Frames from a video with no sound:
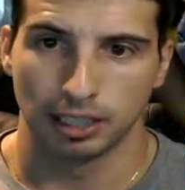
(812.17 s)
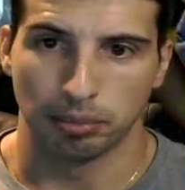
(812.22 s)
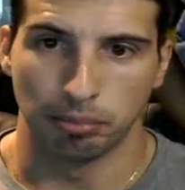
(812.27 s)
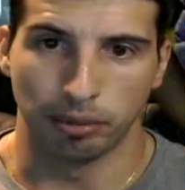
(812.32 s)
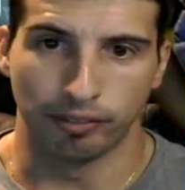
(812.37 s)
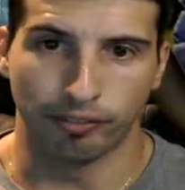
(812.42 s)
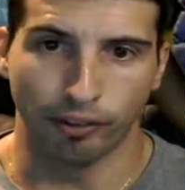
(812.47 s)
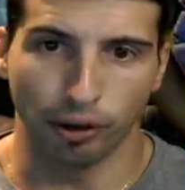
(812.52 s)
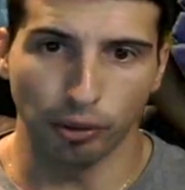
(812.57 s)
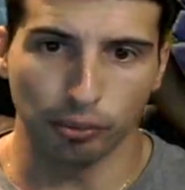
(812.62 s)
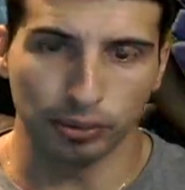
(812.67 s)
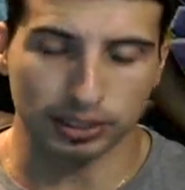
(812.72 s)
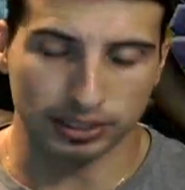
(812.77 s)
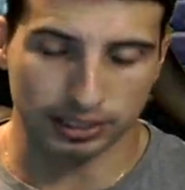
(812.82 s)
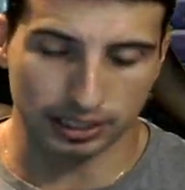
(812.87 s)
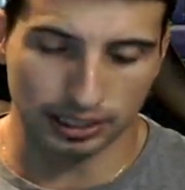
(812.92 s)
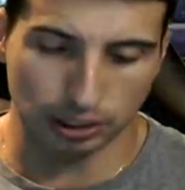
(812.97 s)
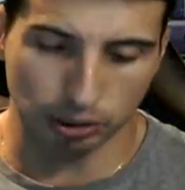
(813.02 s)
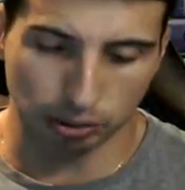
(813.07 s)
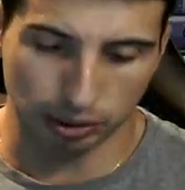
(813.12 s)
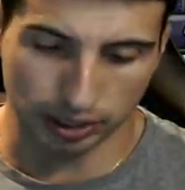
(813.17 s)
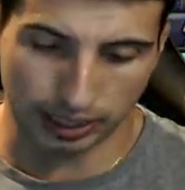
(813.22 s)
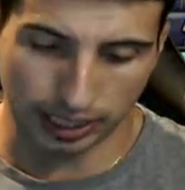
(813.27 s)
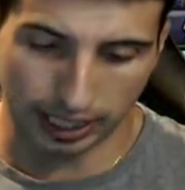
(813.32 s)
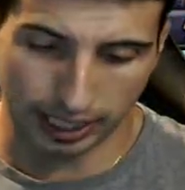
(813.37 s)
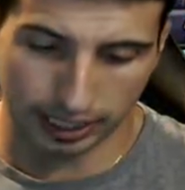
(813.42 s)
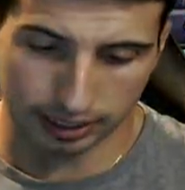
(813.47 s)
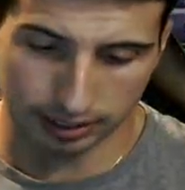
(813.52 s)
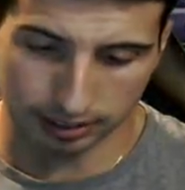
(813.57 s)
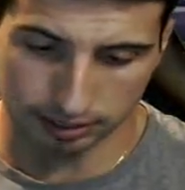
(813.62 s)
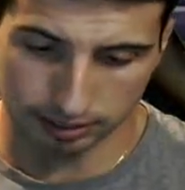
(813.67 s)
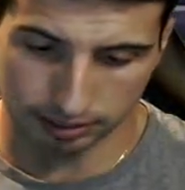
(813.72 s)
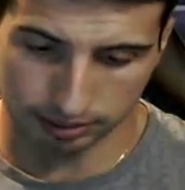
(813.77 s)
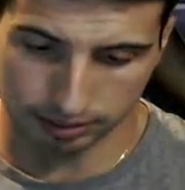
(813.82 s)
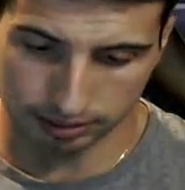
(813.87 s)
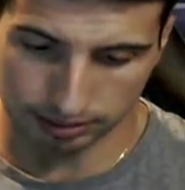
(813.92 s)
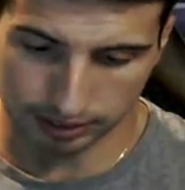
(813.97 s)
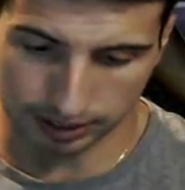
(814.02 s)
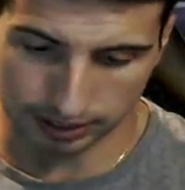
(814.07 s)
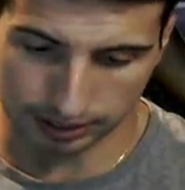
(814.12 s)
Before we see you again,
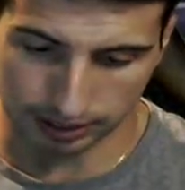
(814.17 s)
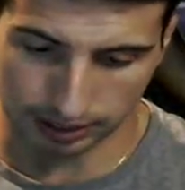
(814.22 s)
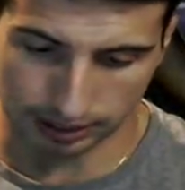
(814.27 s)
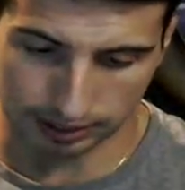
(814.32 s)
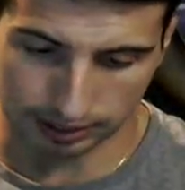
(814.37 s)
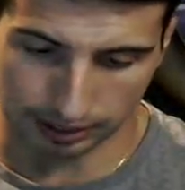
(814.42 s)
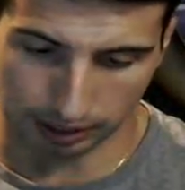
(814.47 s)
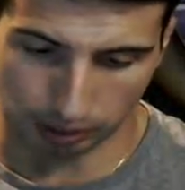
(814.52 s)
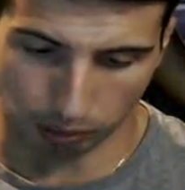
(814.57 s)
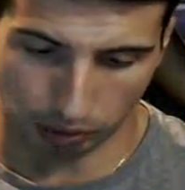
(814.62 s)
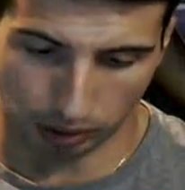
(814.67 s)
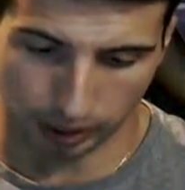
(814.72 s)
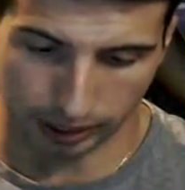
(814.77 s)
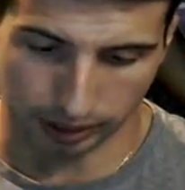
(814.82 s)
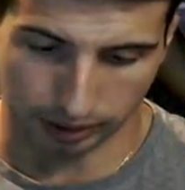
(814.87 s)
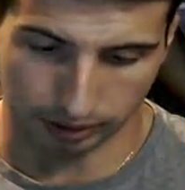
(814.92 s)
it's gonna take a while.